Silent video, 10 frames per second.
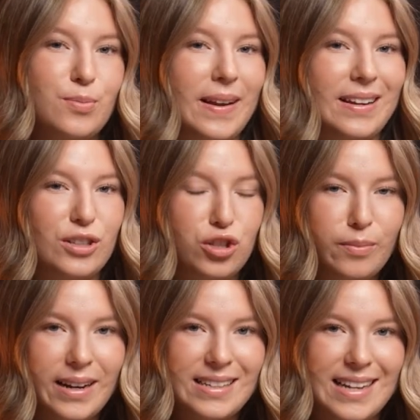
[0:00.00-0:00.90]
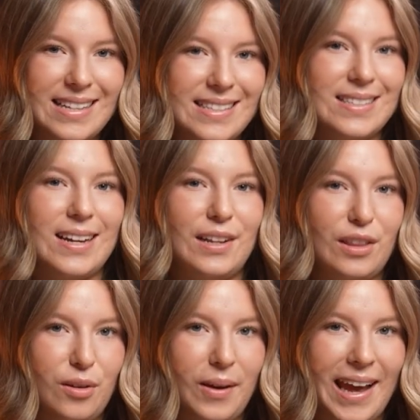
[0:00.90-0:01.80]
spending too many days inside of
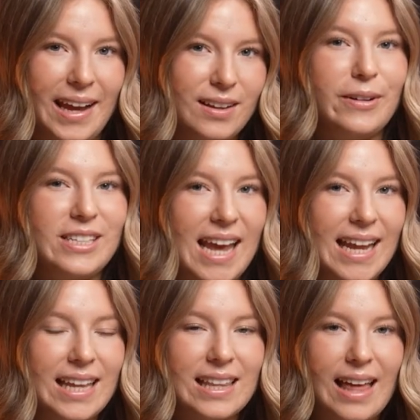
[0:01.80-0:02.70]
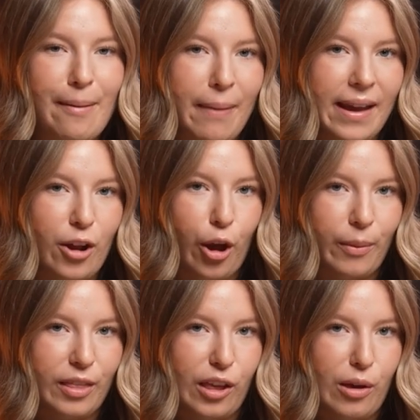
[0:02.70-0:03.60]
the UK, retaining their main home
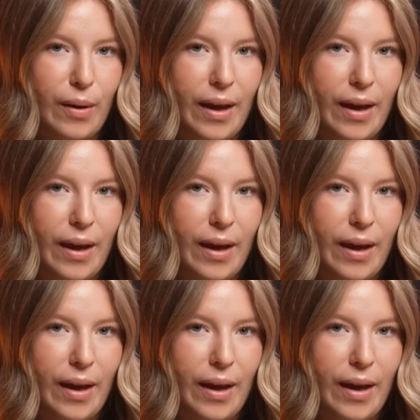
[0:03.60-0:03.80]
in the